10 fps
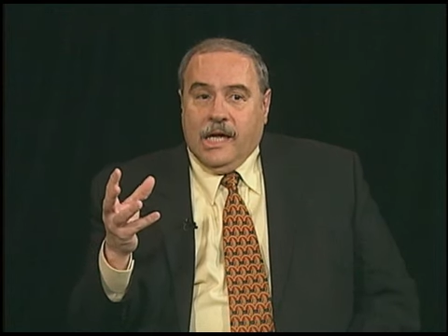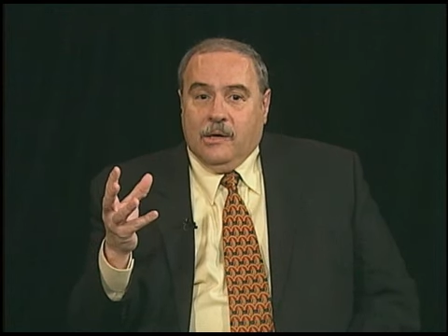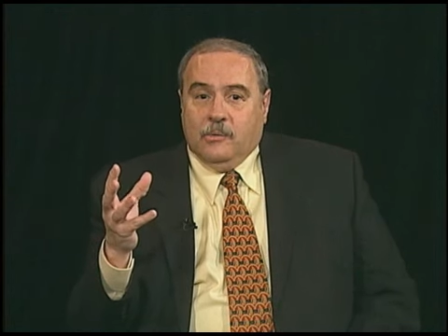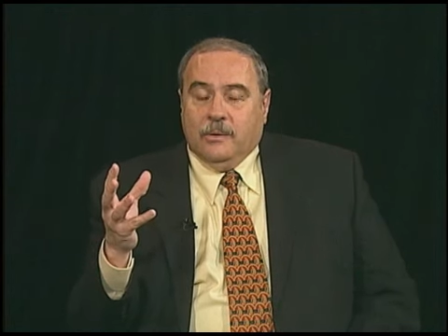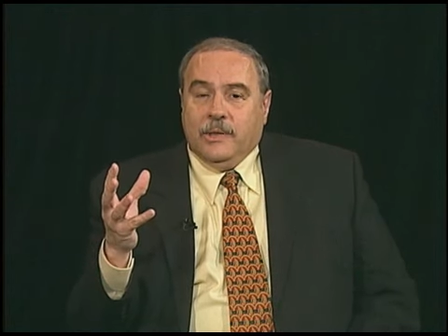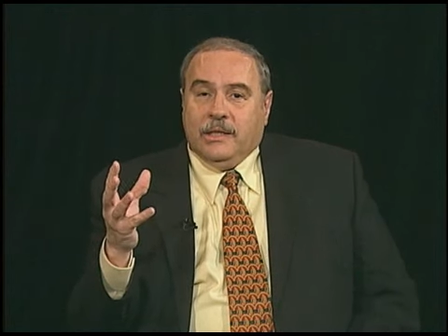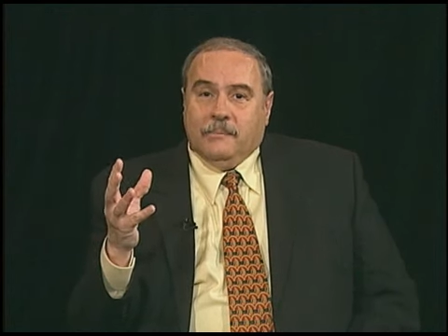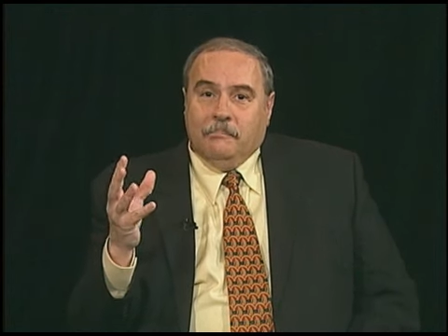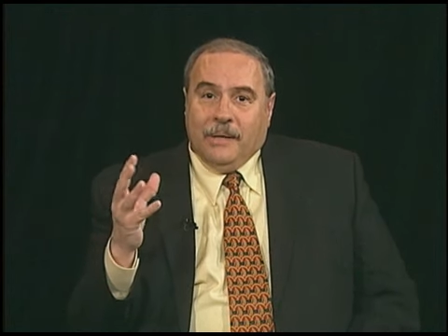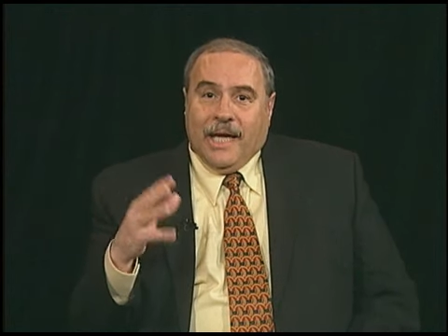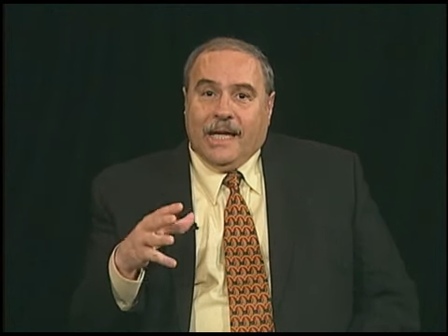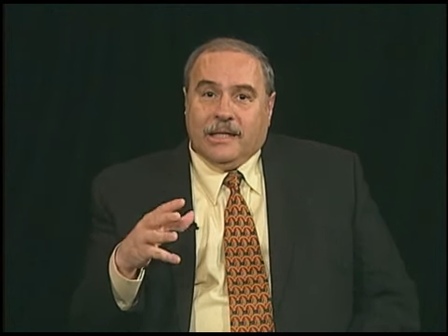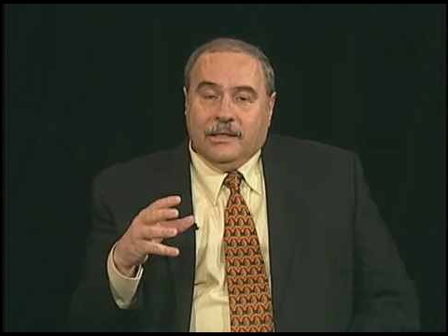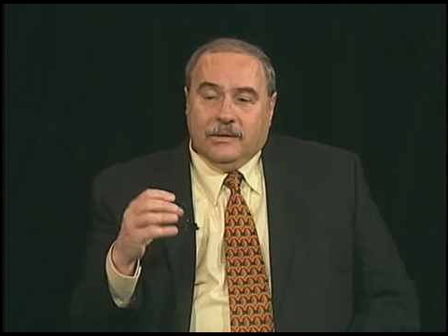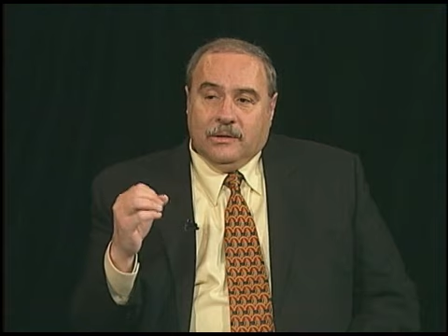When we come
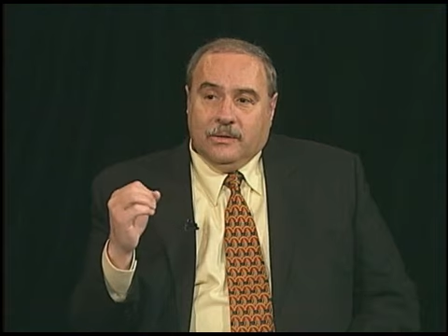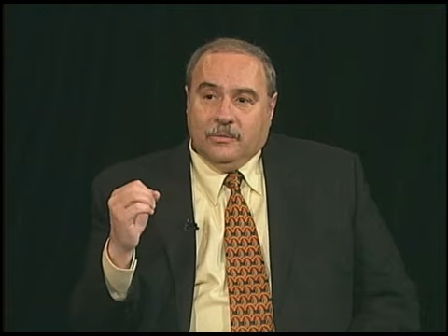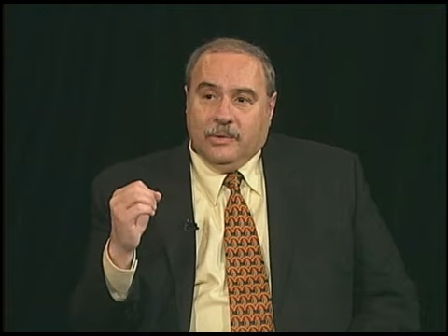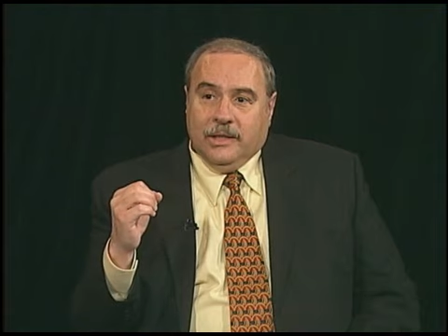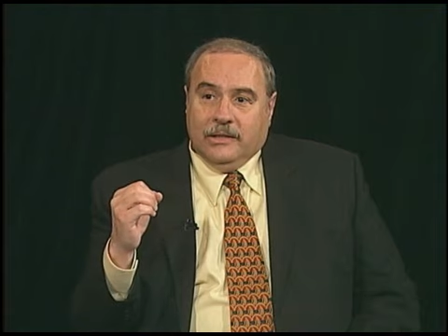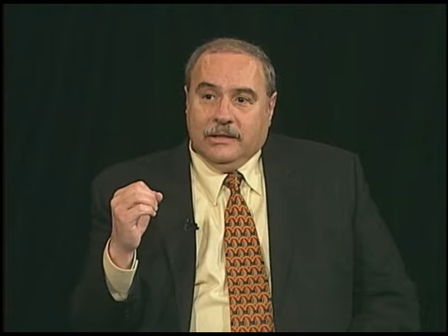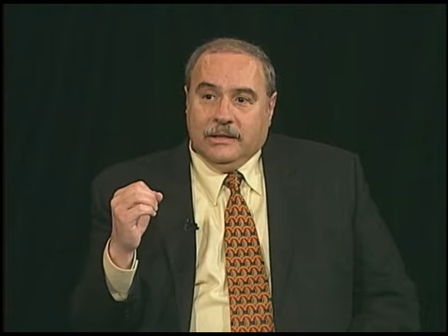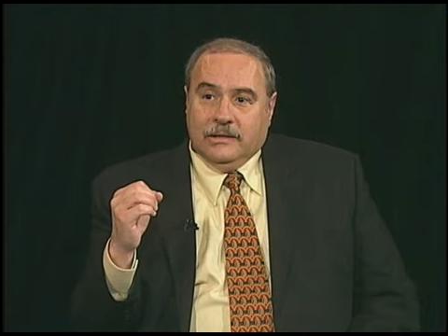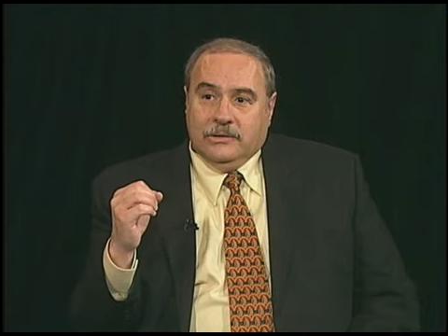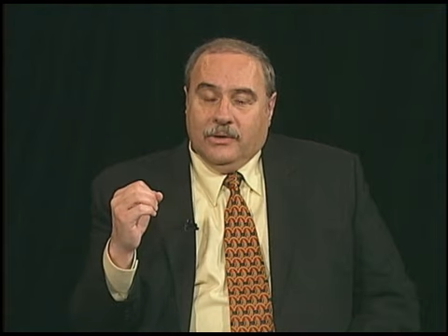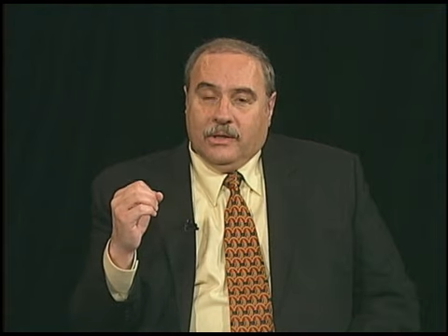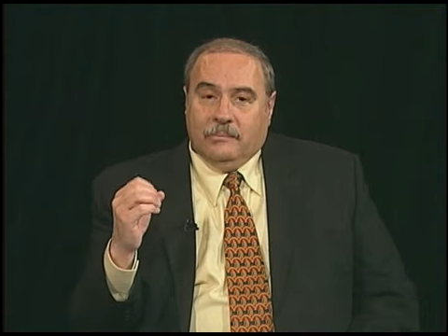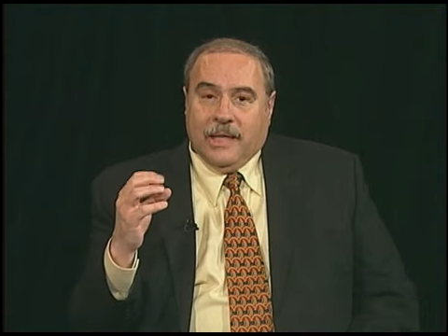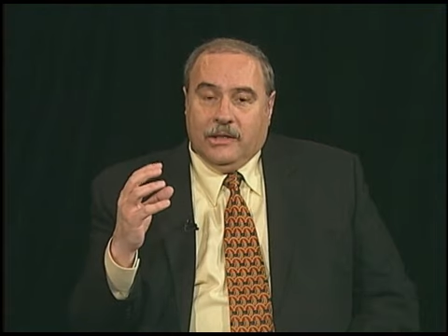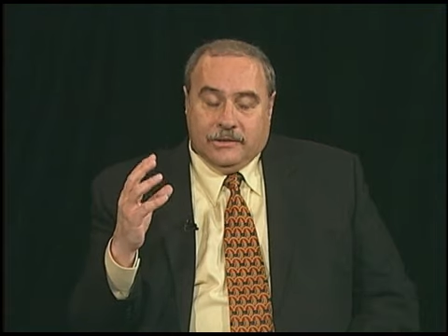back, we're going to talk
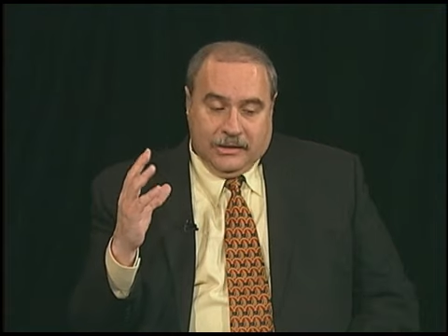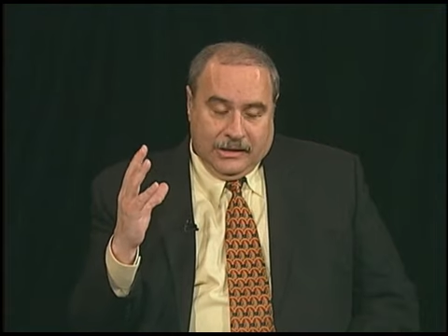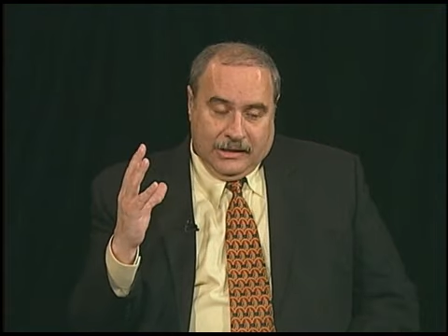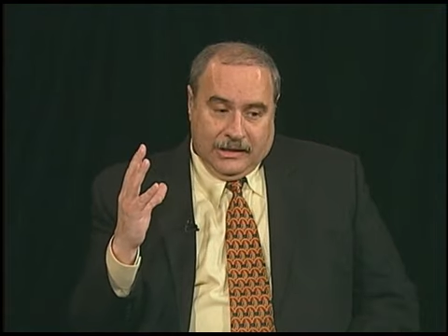about